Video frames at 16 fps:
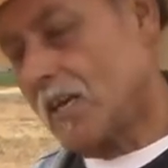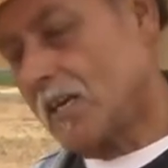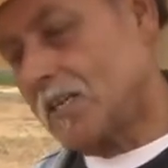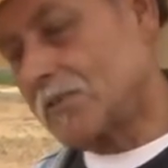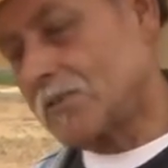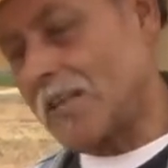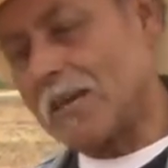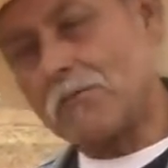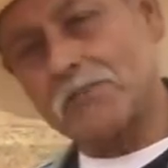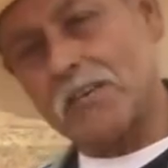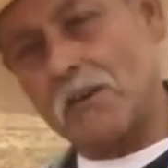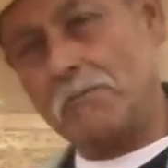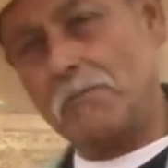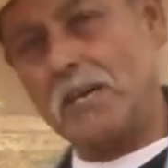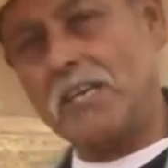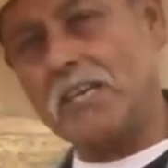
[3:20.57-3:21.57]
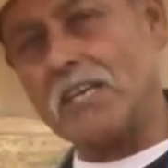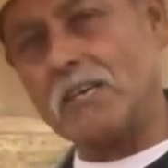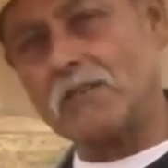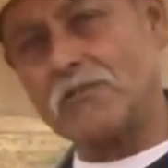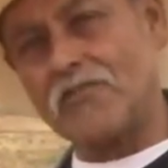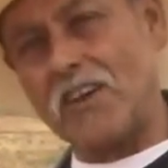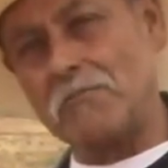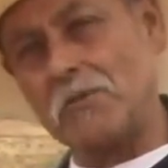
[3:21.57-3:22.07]
So that was our money. That
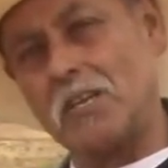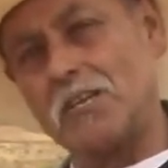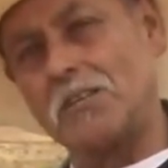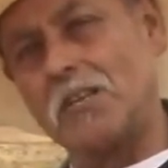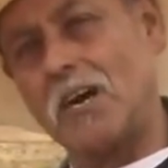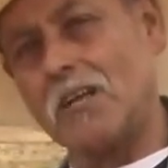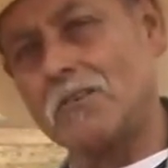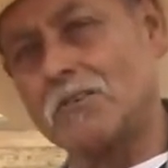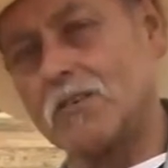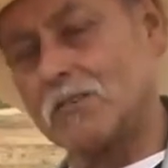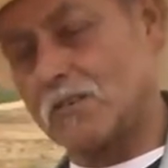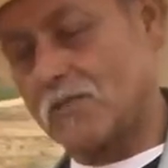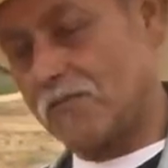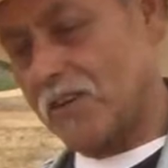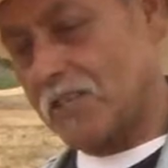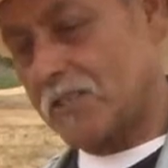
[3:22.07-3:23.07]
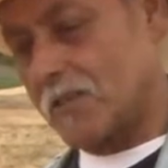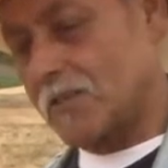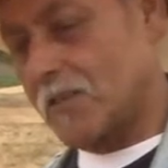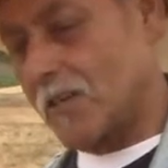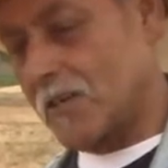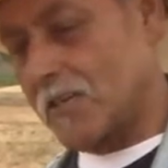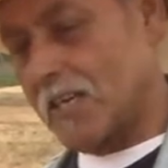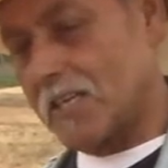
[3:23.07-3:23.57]
was $5 million that was invested
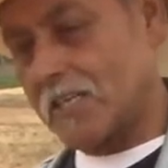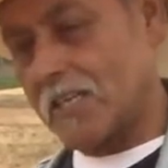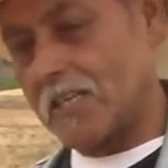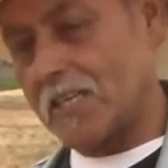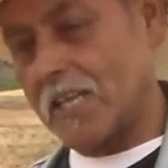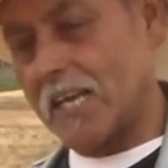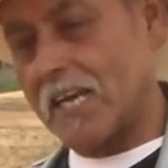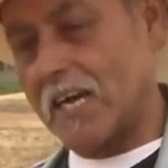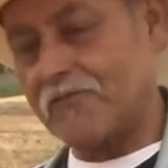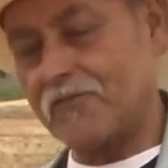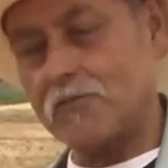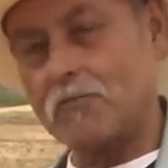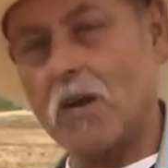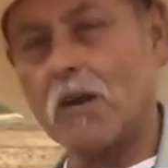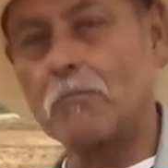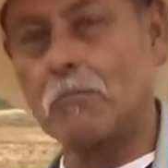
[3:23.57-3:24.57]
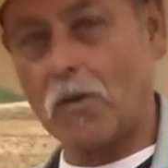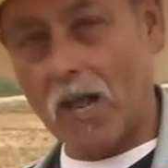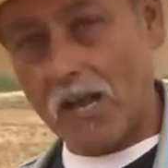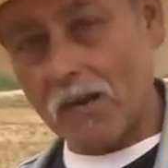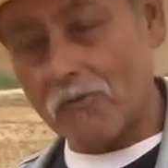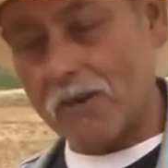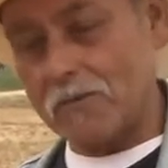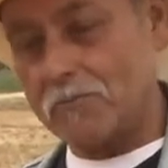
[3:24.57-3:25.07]
there that they got from our
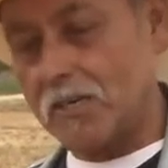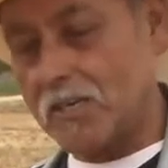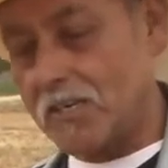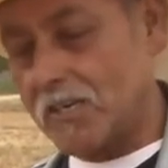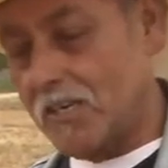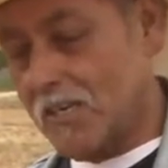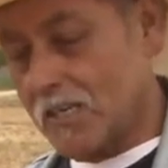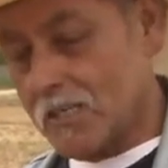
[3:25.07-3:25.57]
block grant money.